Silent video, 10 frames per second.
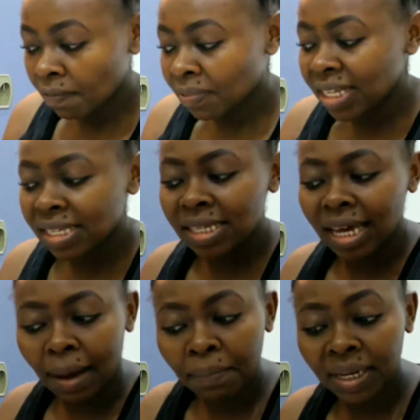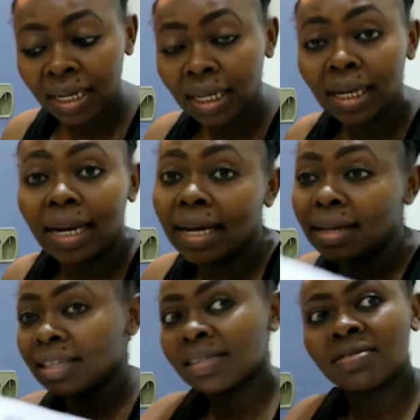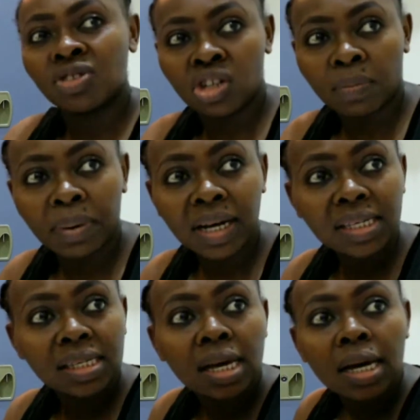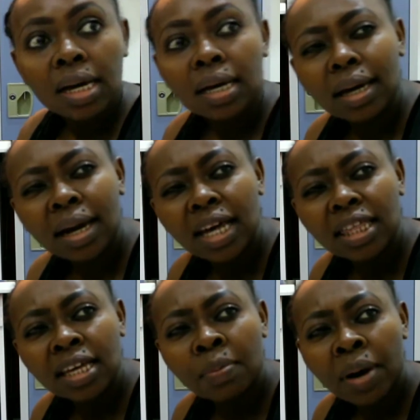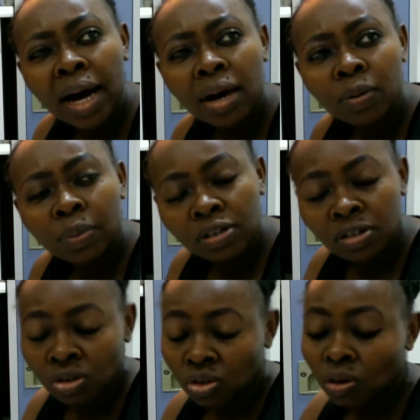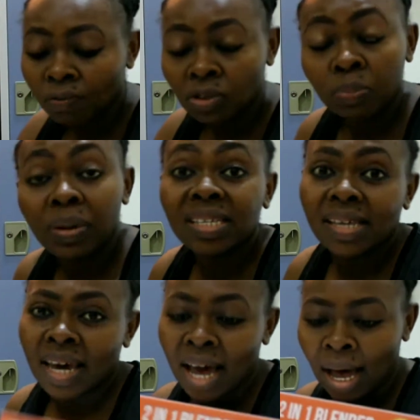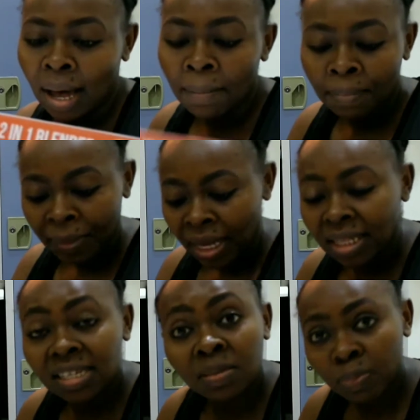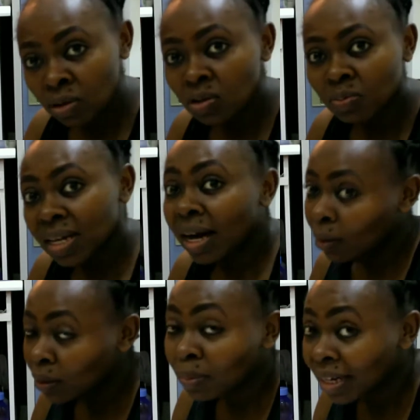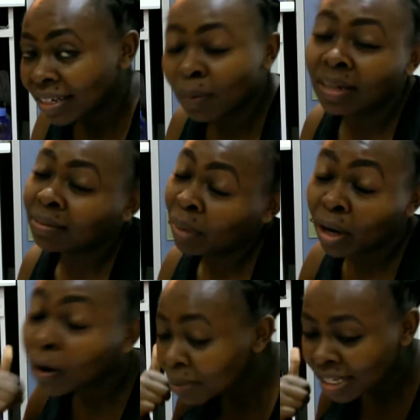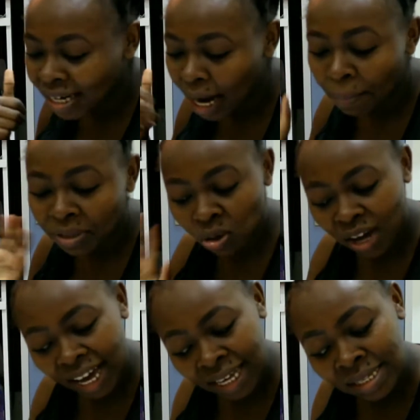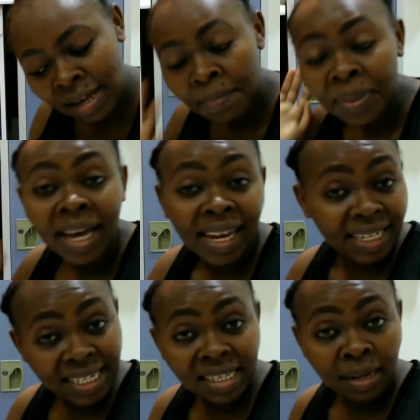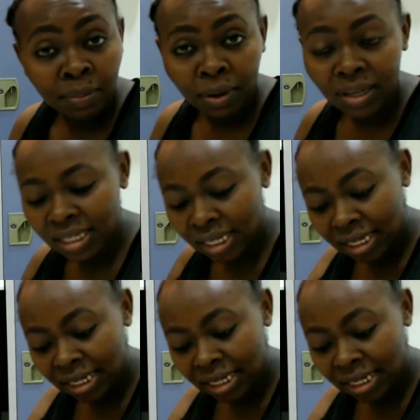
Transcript: of this company, like, this is cheapest, and I think my iron box is also of cheapest. Yeah, this is going to be a good blender. Well, my hopes are up. So guys, let us unbox it.